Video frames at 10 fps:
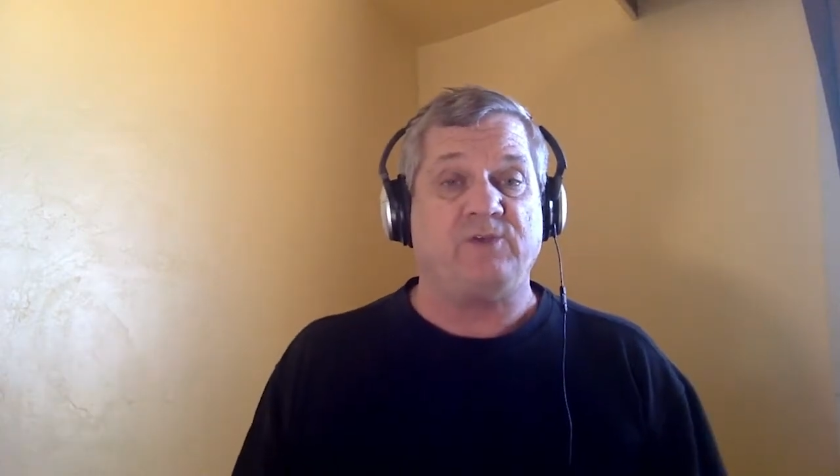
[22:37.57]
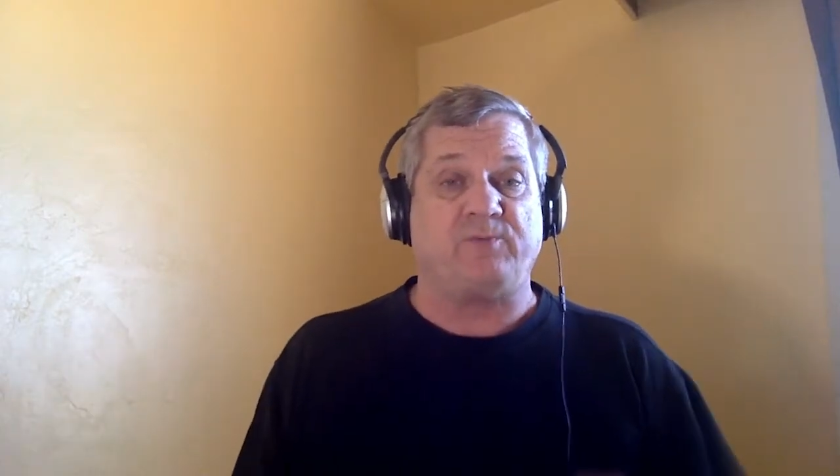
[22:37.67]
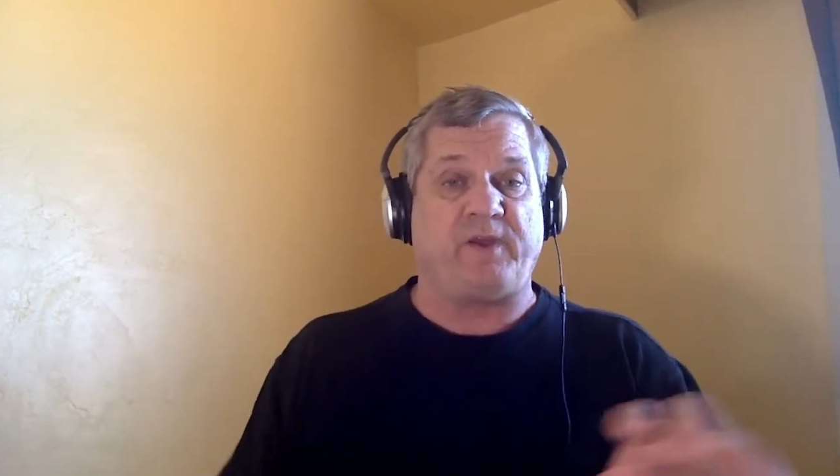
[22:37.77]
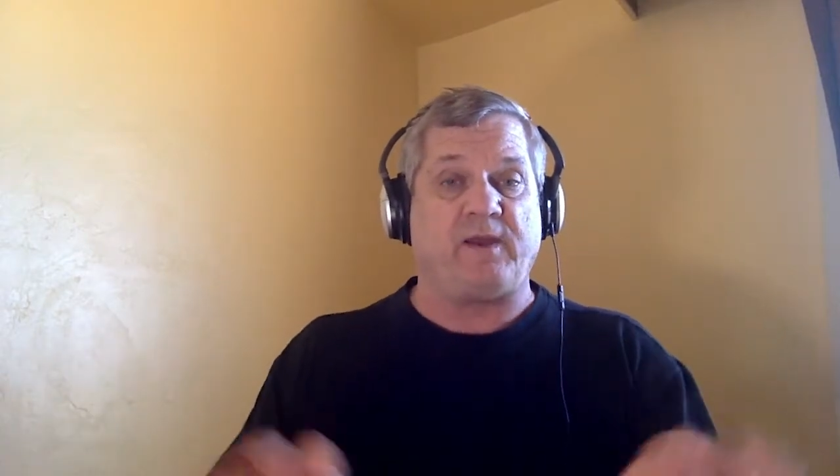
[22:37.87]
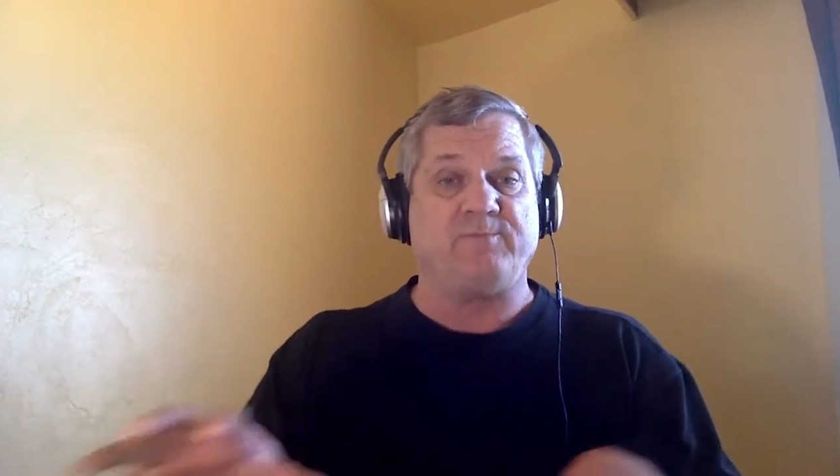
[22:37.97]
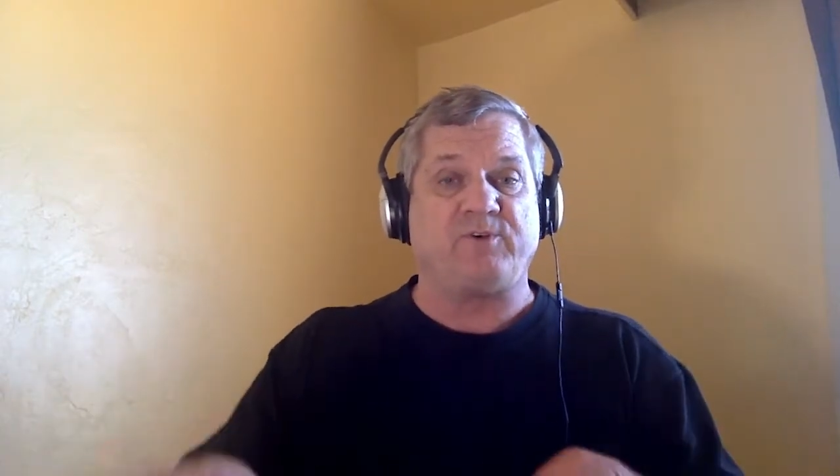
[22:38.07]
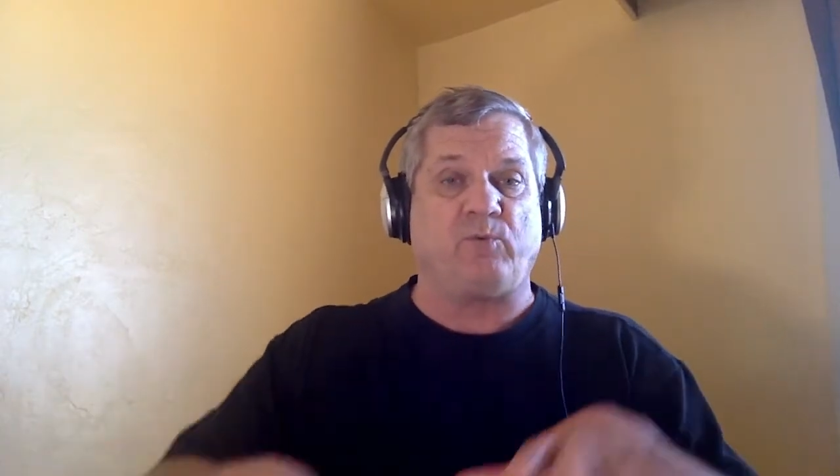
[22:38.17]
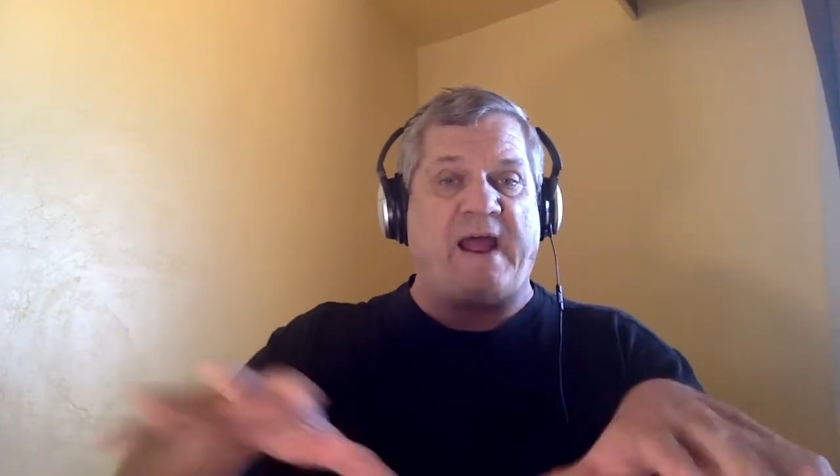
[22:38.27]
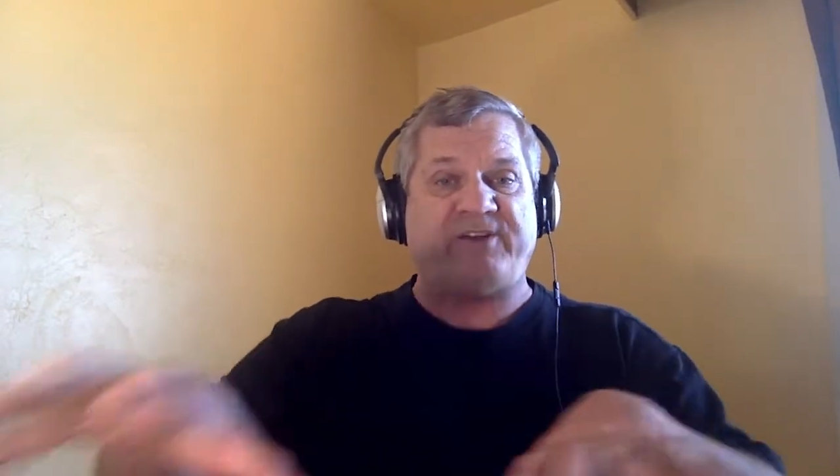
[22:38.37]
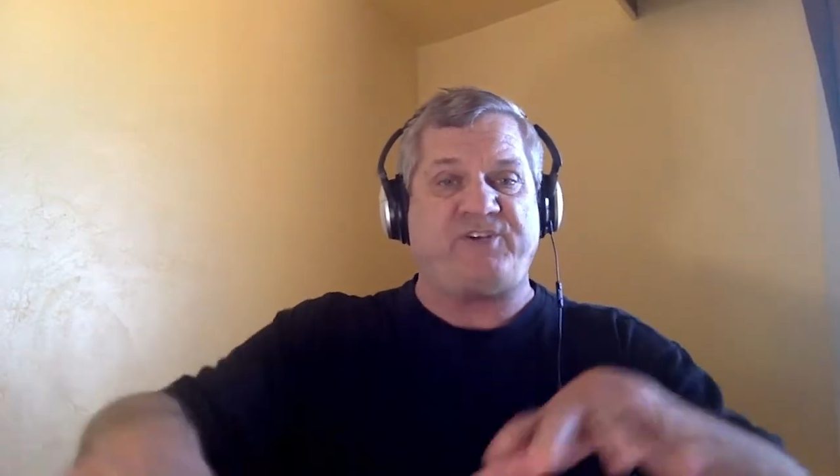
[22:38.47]
So it becomes a
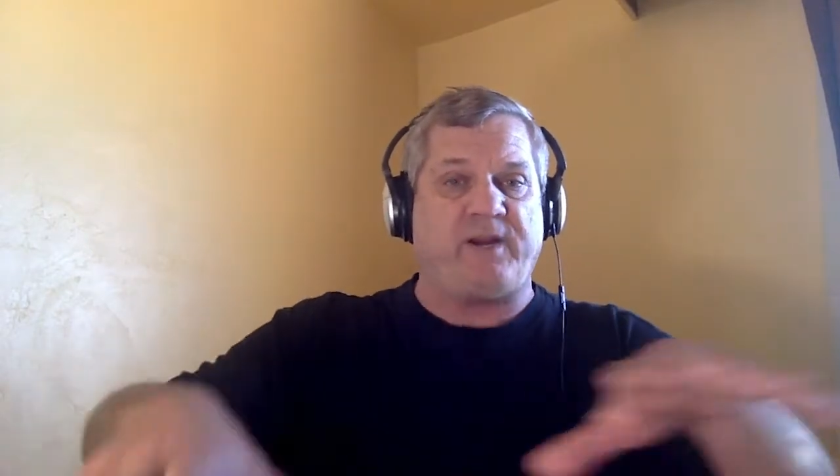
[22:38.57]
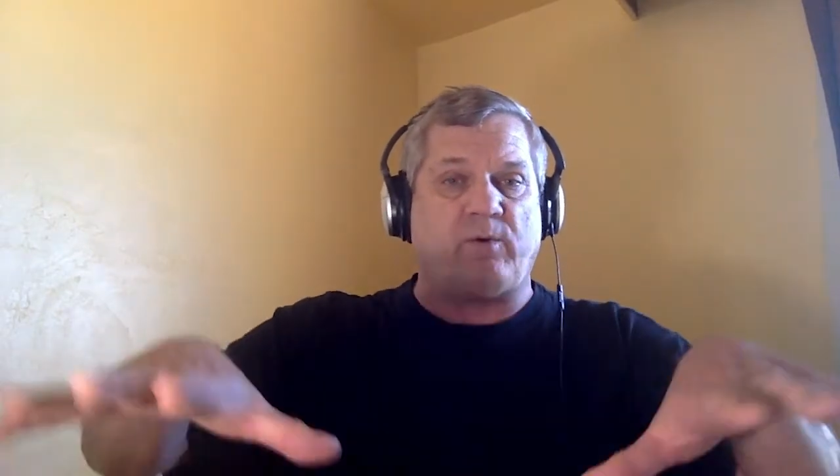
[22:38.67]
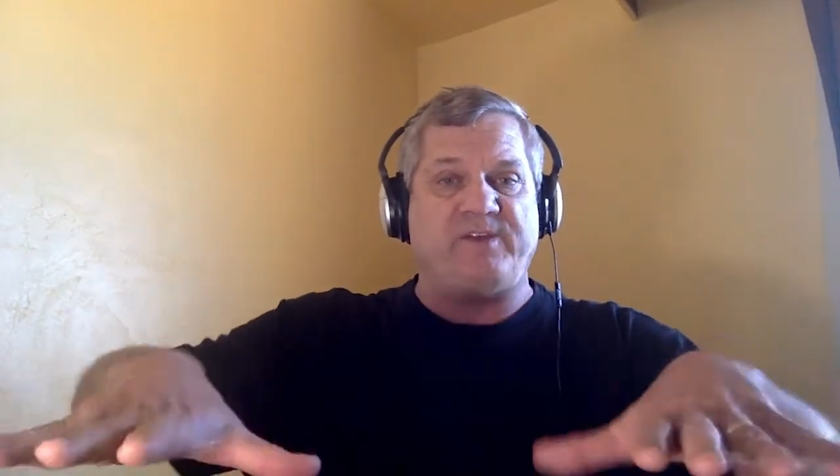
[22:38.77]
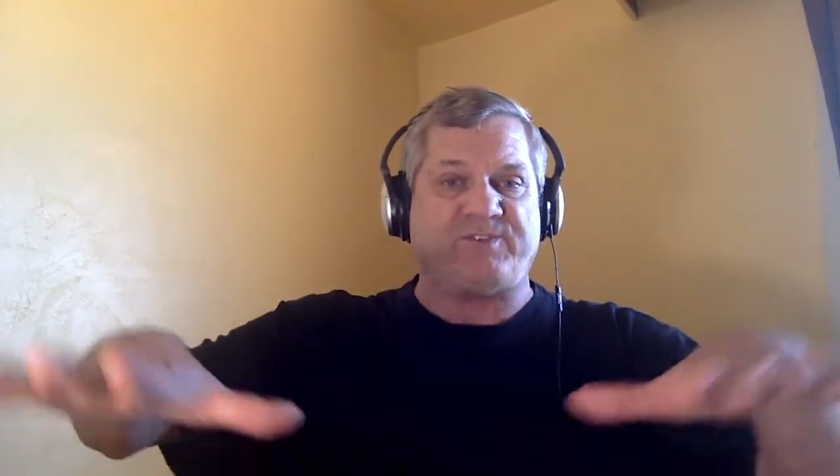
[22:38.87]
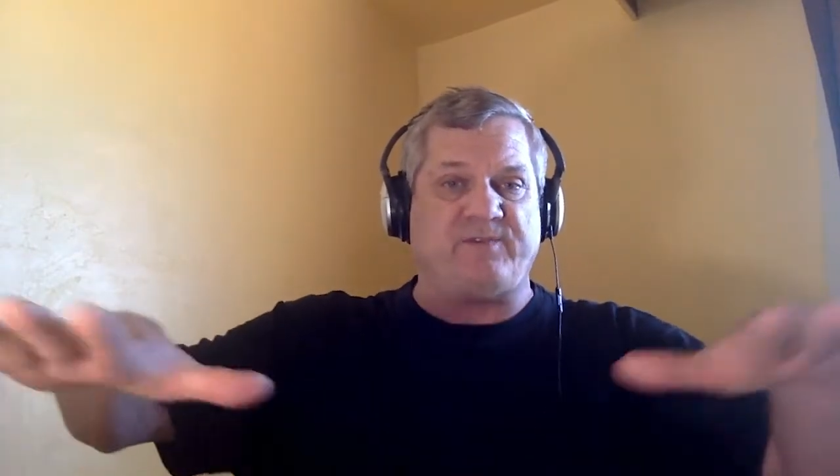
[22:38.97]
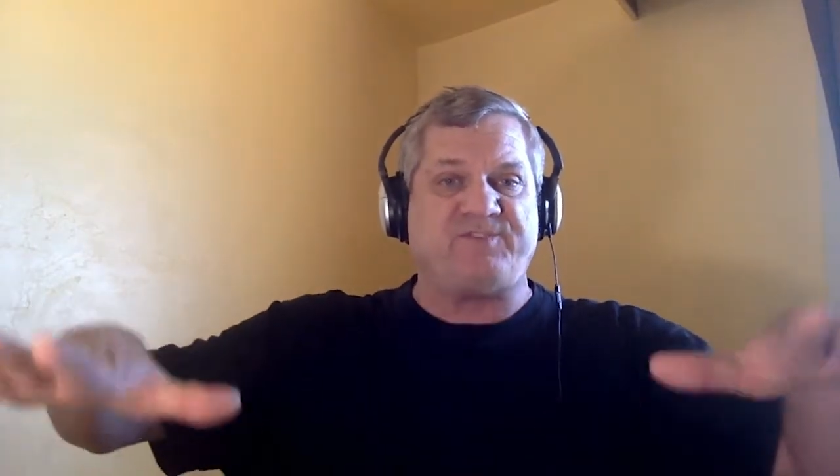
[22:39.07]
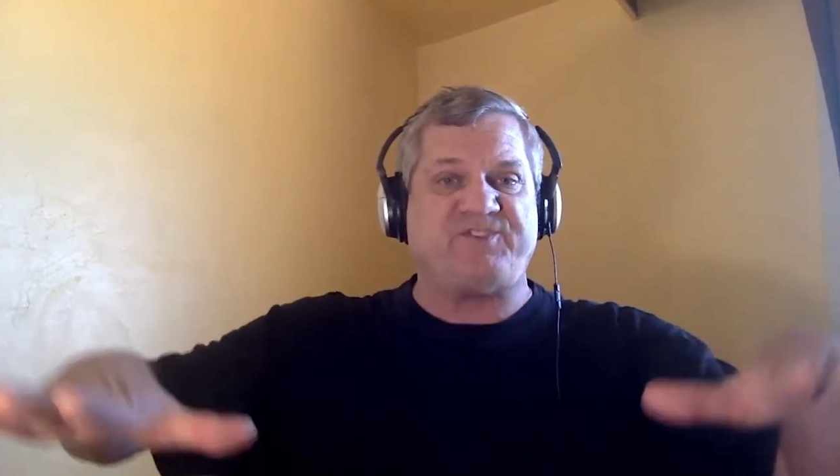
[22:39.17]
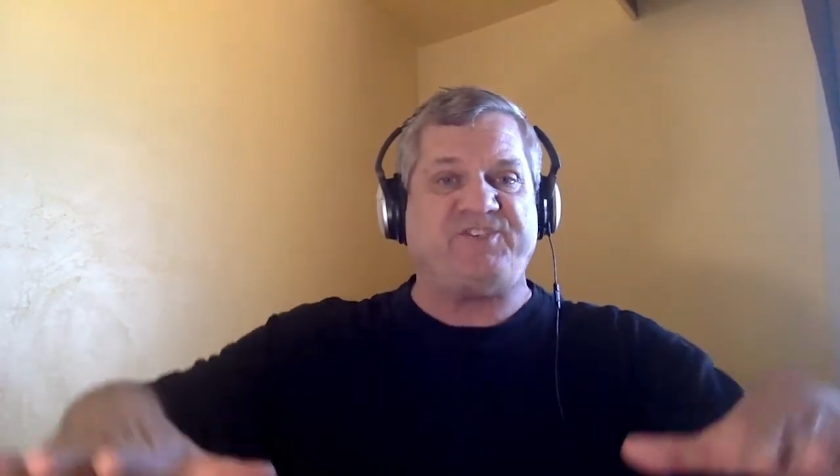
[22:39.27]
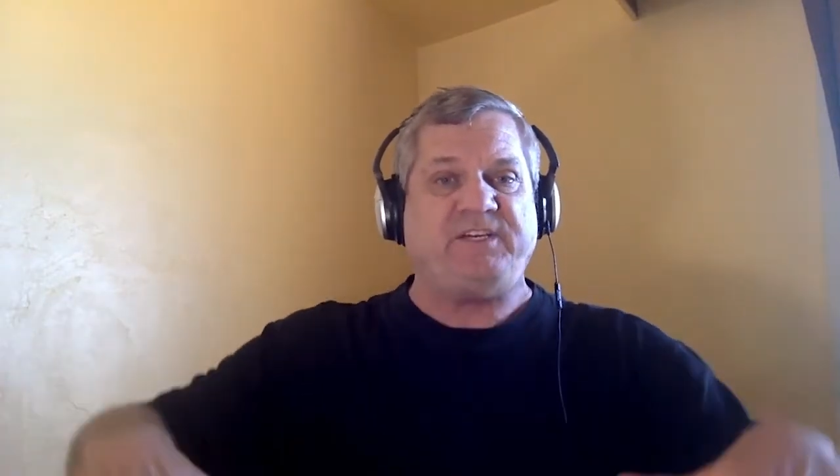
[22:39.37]
ratcheting race of